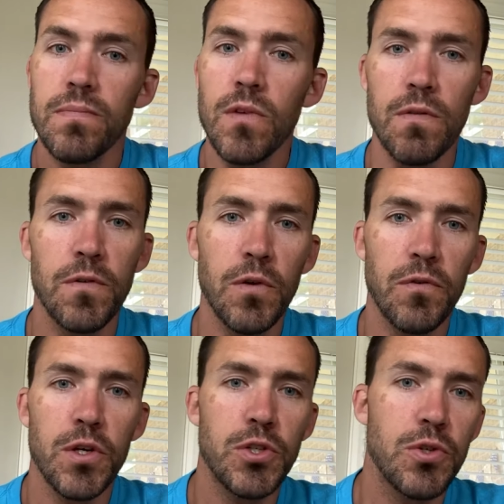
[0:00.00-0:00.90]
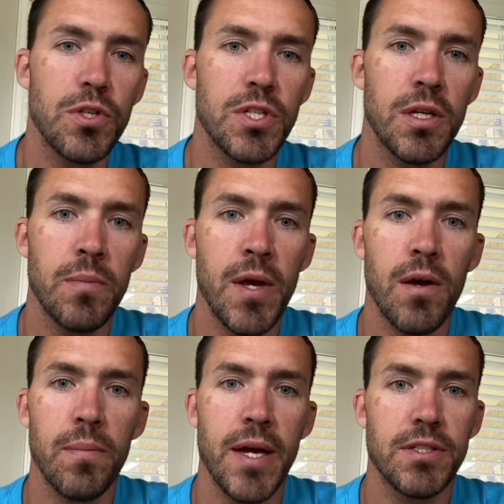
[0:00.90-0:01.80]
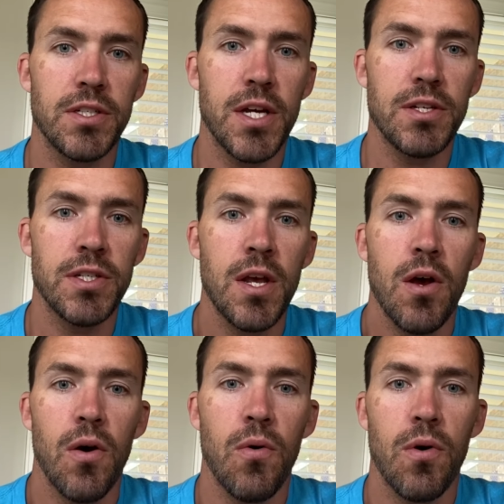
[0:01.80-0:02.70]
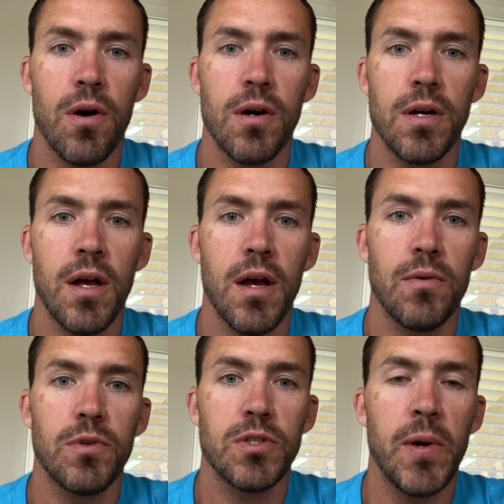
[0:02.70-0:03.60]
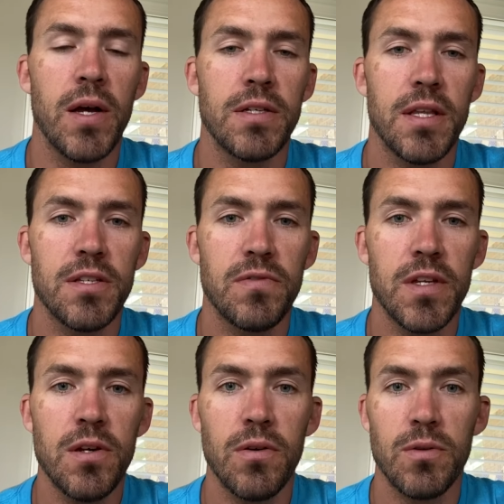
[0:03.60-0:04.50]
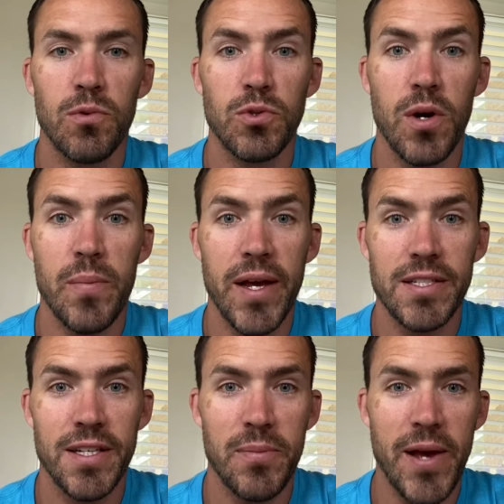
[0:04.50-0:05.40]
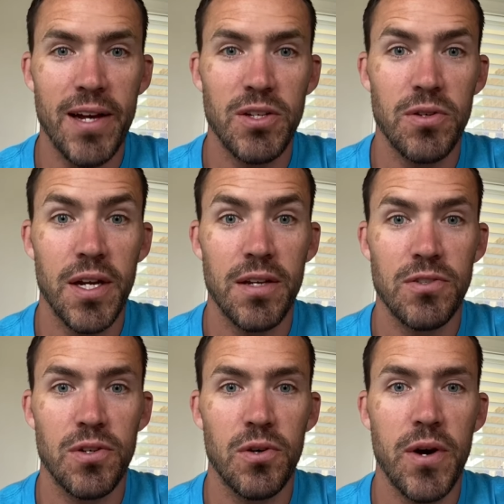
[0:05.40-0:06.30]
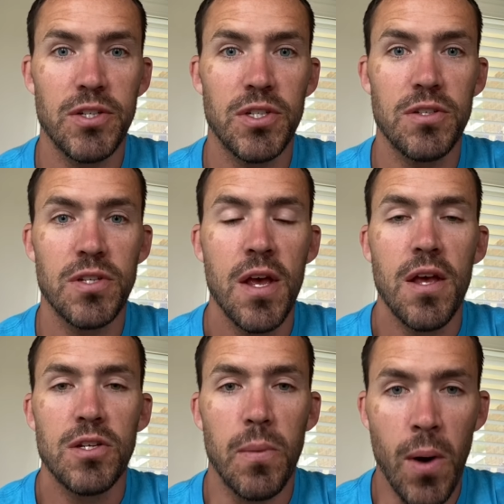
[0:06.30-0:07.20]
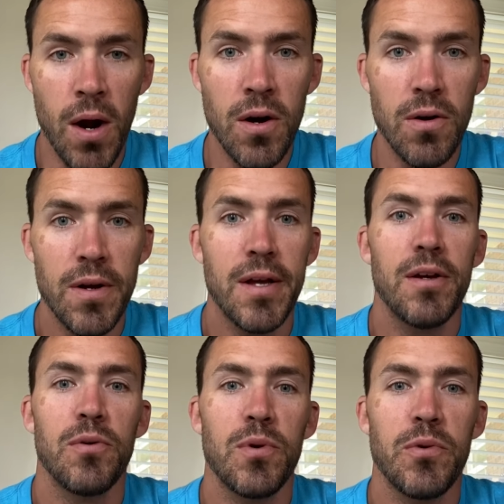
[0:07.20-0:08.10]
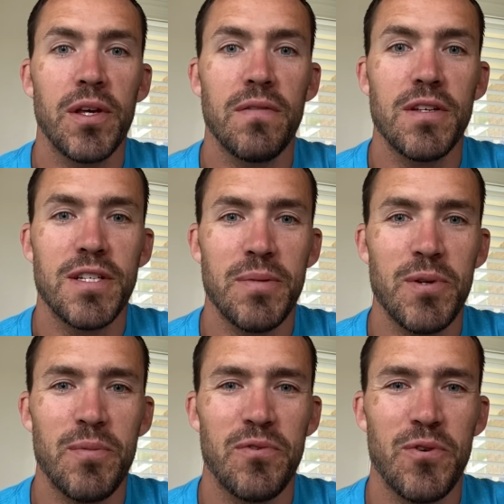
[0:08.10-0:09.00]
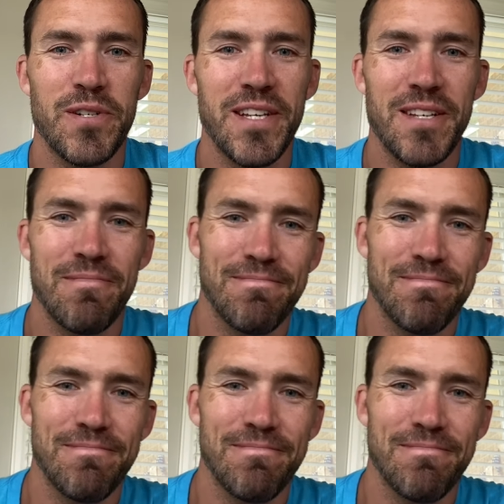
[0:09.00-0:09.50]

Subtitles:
feel free to shoot us an email, message us, or respond to this video, and we'll do our best to get back to you and answer your questions. Tomorrow, we will give you tip number 14.